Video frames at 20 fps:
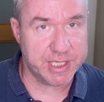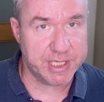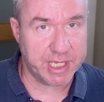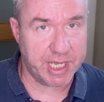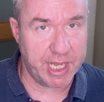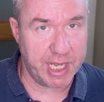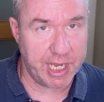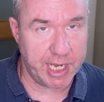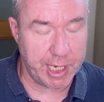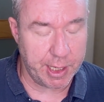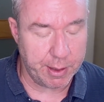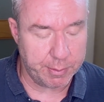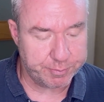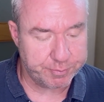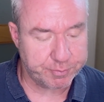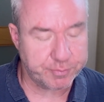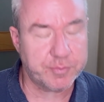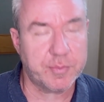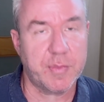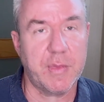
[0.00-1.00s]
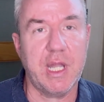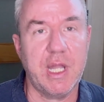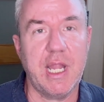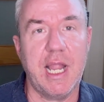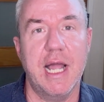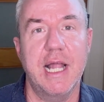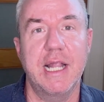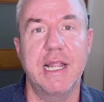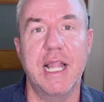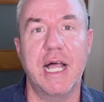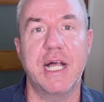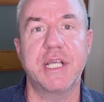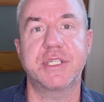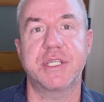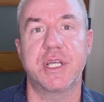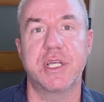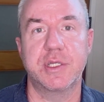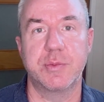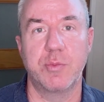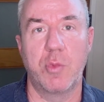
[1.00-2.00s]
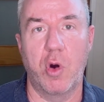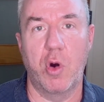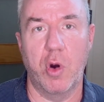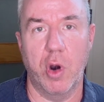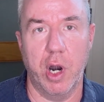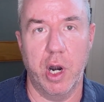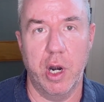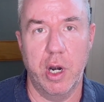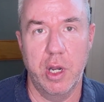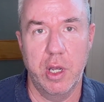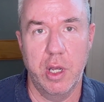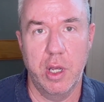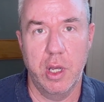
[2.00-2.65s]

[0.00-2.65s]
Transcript: is key. Less is more.